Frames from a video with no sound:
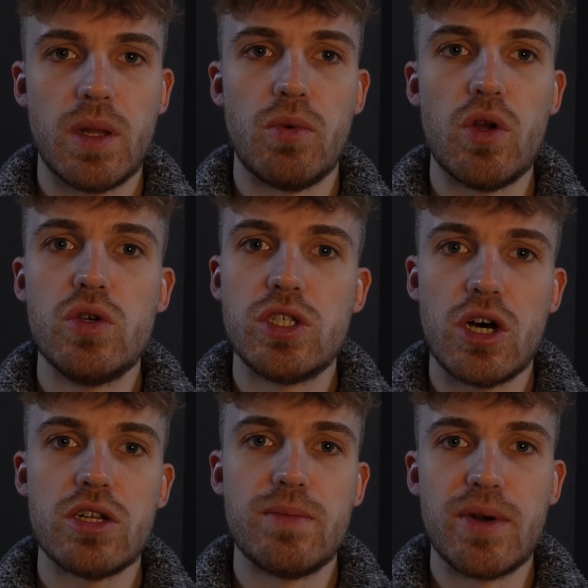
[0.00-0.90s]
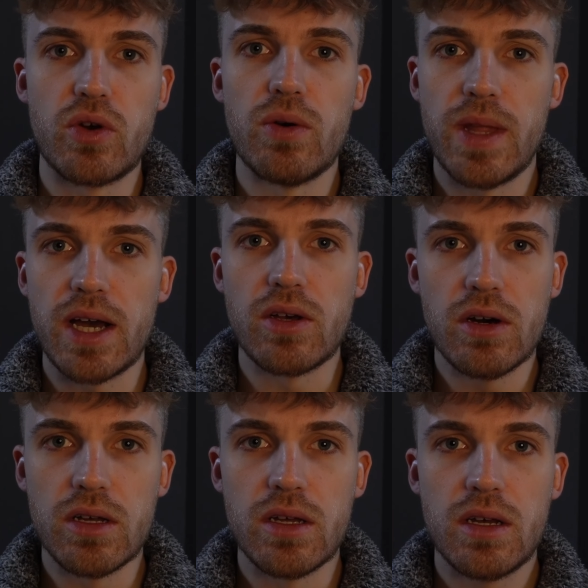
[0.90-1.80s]
Bro, you start to become that
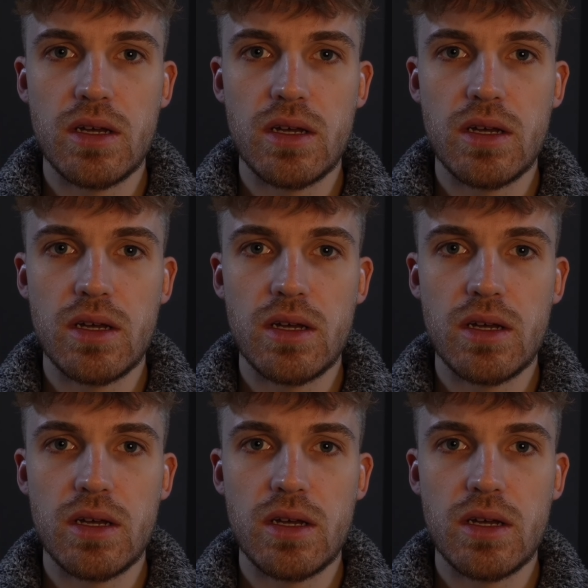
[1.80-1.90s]
guy.